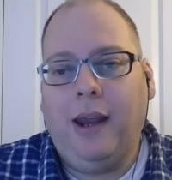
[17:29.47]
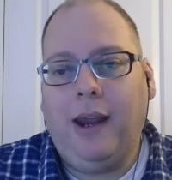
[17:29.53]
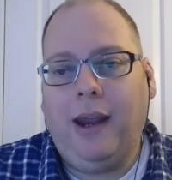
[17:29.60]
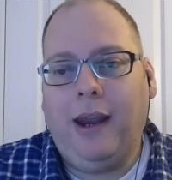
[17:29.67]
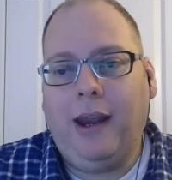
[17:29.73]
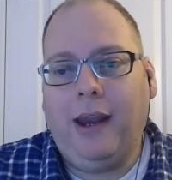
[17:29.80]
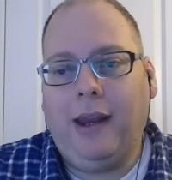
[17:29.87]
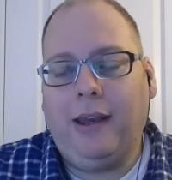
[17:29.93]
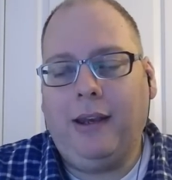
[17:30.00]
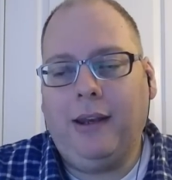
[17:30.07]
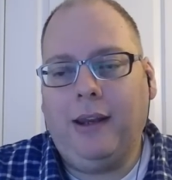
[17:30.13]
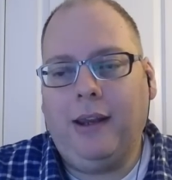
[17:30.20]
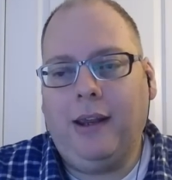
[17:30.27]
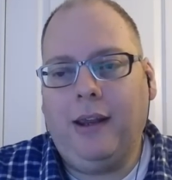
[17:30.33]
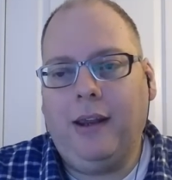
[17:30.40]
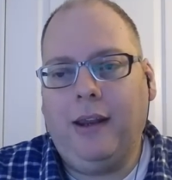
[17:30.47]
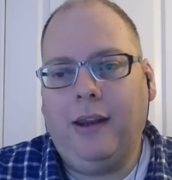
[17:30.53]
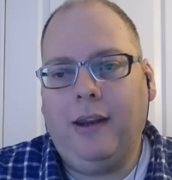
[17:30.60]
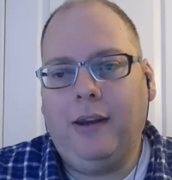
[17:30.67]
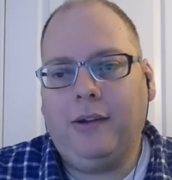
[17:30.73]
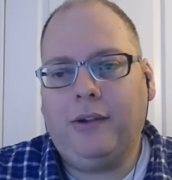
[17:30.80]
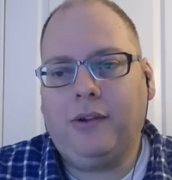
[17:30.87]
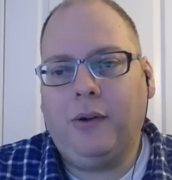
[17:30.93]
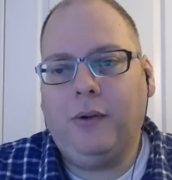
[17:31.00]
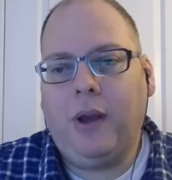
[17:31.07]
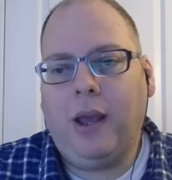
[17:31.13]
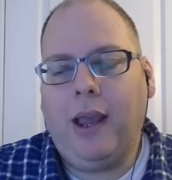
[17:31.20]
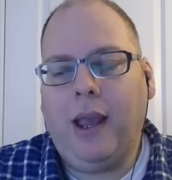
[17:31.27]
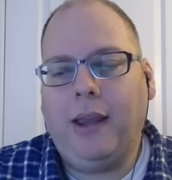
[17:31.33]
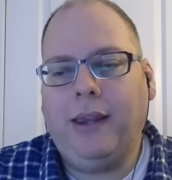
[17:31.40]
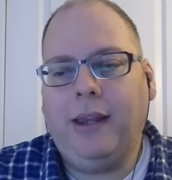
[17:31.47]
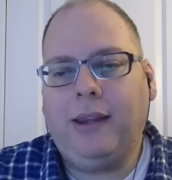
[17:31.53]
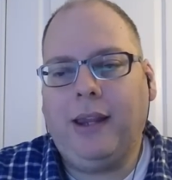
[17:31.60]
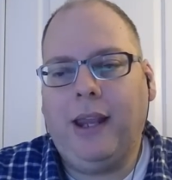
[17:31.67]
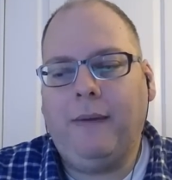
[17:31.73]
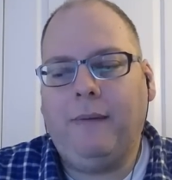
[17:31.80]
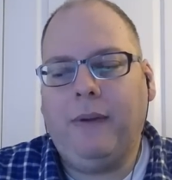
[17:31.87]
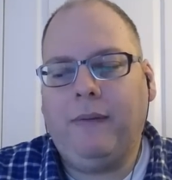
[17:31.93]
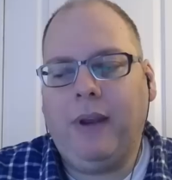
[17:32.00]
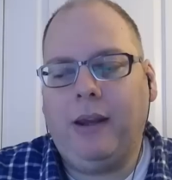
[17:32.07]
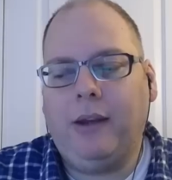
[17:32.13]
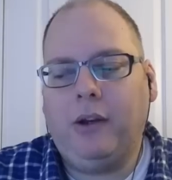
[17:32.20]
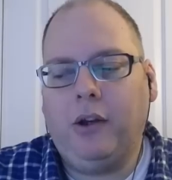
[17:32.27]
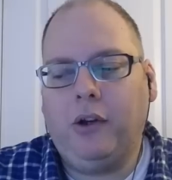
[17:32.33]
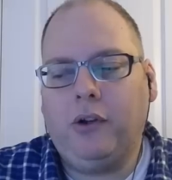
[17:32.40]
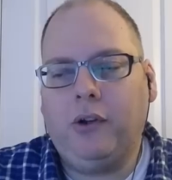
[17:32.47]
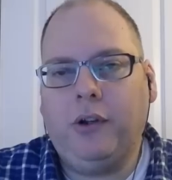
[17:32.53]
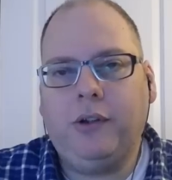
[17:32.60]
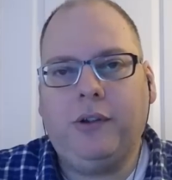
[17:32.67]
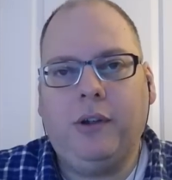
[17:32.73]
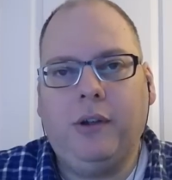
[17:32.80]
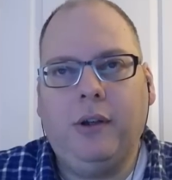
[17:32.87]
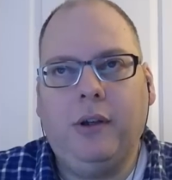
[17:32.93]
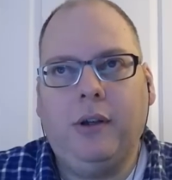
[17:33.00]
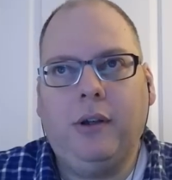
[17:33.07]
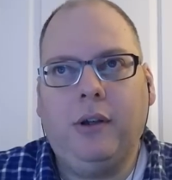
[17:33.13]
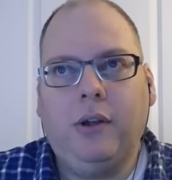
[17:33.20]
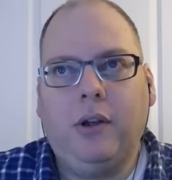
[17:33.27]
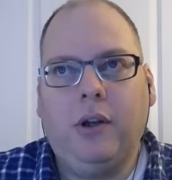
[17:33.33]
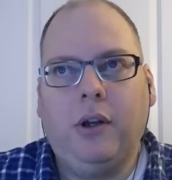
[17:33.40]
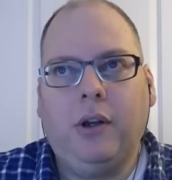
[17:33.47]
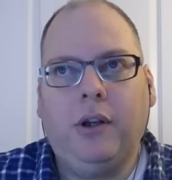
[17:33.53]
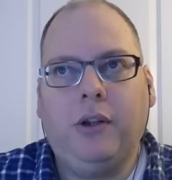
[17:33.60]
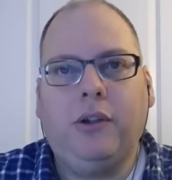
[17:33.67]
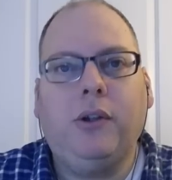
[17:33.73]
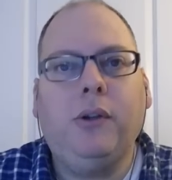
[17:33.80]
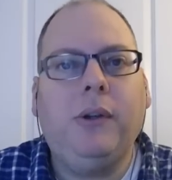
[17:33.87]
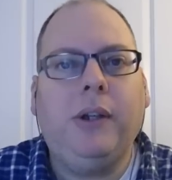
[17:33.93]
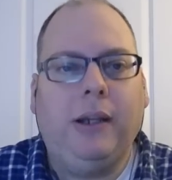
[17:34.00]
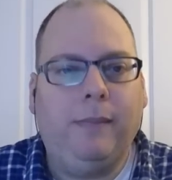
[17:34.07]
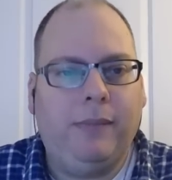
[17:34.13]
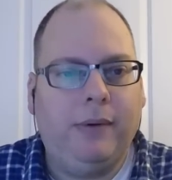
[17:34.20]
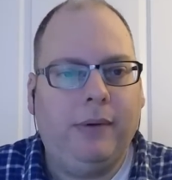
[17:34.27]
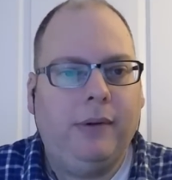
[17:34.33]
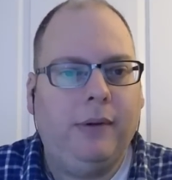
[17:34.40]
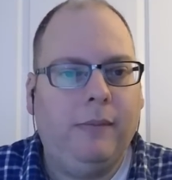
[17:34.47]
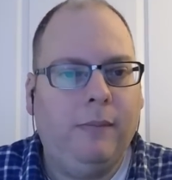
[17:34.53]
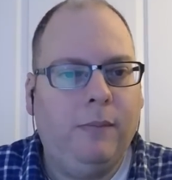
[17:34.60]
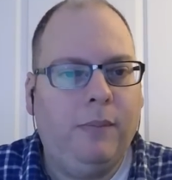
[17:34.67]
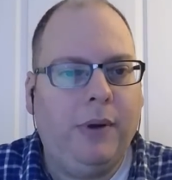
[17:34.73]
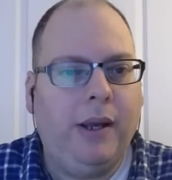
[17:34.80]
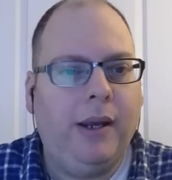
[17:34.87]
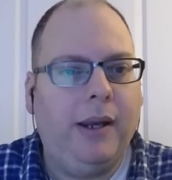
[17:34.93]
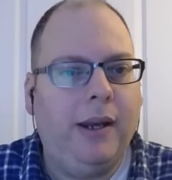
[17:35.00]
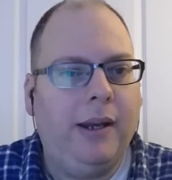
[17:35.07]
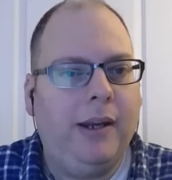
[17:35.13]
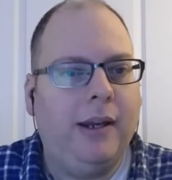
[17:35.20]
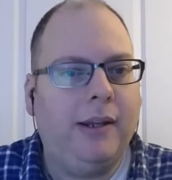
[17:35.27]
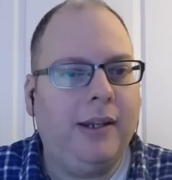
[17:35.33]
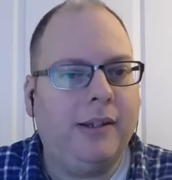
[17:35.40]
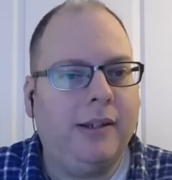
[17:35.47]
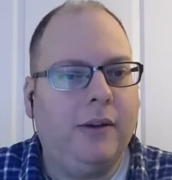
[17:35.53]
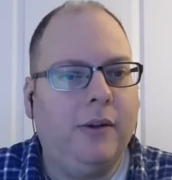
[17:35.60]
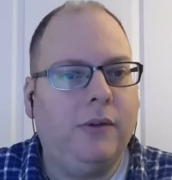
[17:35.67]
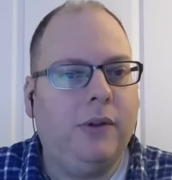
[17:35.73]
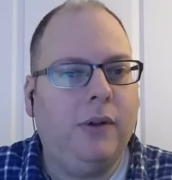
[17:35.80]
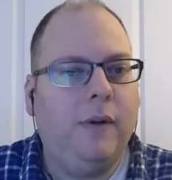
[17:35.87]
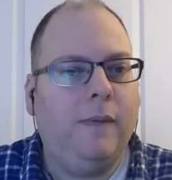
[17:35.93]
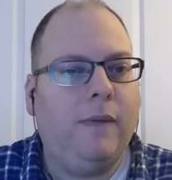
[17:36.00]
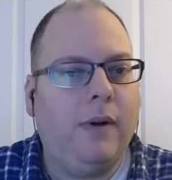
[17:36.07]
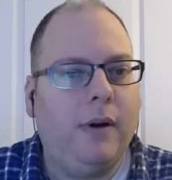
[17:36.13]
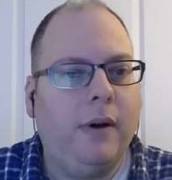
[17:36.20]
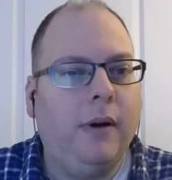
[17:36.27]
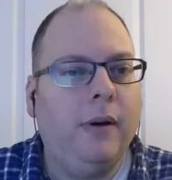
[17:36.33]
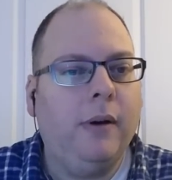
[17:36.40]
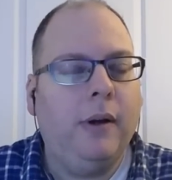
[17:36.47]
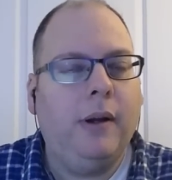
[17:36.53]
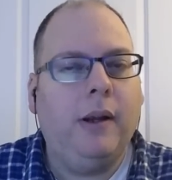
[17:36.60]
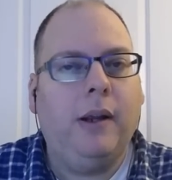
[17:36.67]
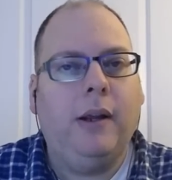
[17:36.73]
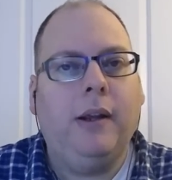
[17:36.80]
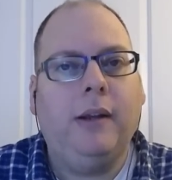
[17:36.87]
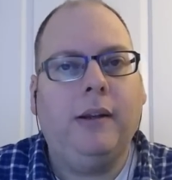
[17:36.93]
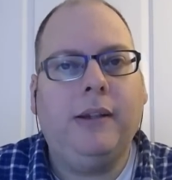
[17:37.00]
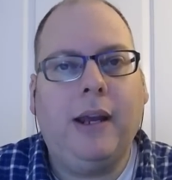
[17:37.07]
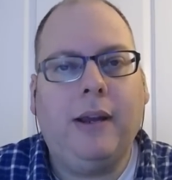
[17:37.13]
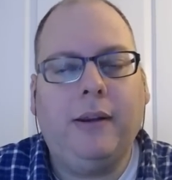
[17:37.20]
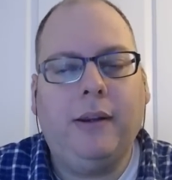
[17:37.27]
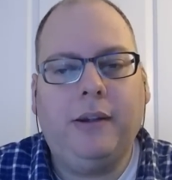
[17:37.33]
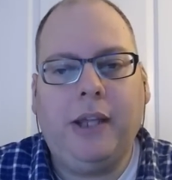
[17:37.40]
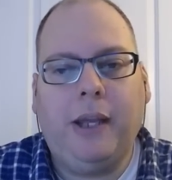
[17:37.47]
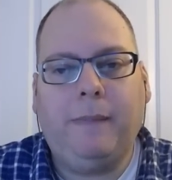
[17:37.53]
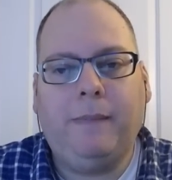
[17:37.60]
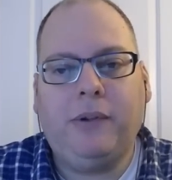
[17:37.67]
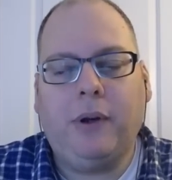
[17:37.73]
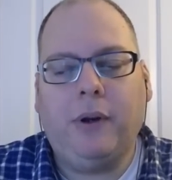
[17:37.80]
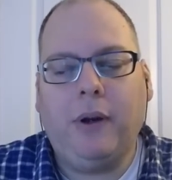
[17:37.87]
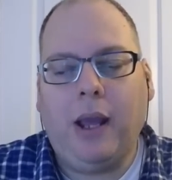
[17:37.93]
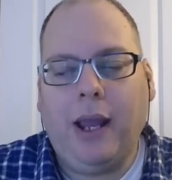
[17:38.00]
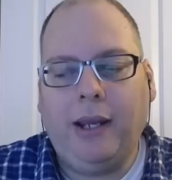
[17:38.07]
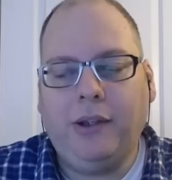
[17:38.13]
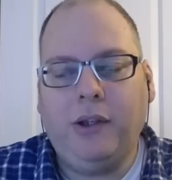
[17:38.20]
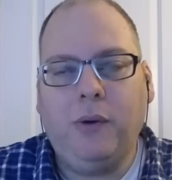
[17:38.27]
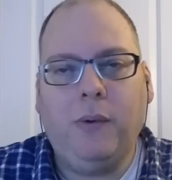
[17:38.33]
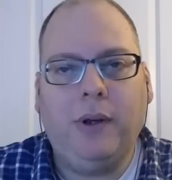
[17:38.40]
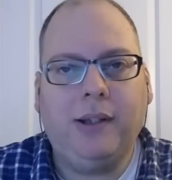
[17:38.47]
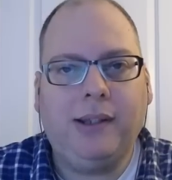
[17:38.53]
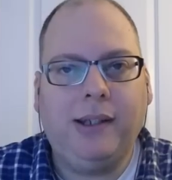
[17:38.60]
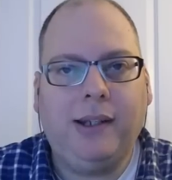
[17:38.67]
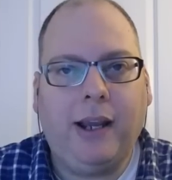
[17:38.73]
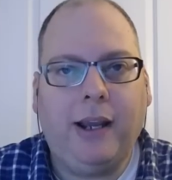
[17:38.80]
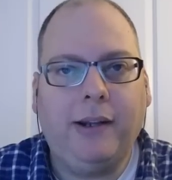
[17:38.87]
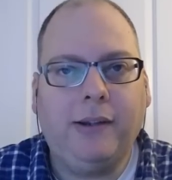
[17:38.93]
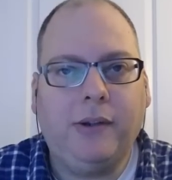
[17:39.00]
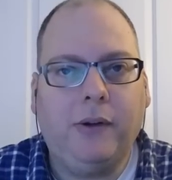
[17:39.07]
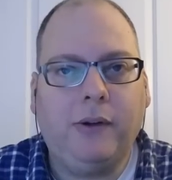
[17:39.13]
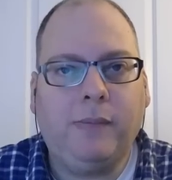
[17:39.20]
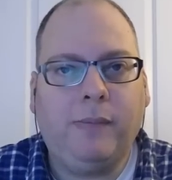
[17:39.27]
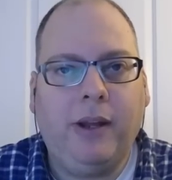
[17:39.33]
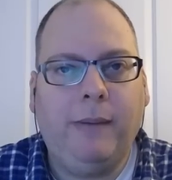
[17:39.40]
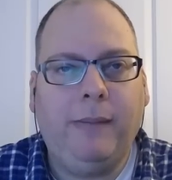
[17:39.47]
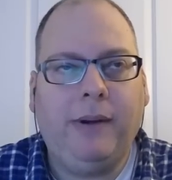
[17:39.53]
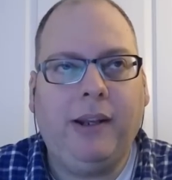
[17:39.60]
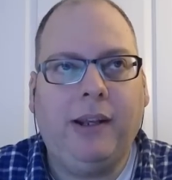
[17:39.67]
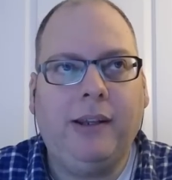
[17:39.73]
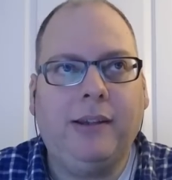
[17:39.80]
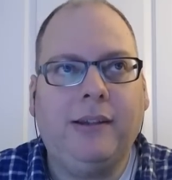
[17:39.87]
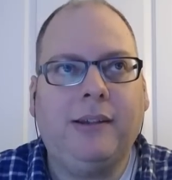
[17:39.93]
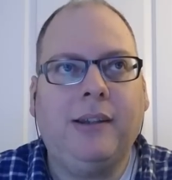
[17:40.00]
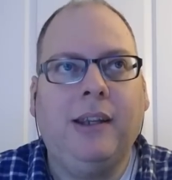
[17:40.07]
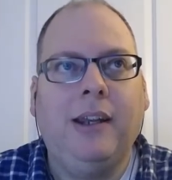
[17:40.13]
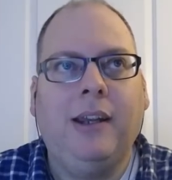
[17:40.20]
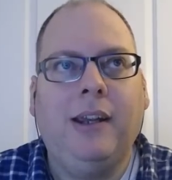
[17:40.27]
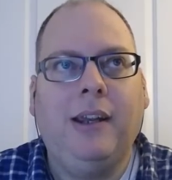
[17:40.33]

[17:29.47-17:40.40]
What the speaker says: And so I think they've got a good two deep, but it doesn't go too far down the depth chart. I do want to see Kye Stokes play because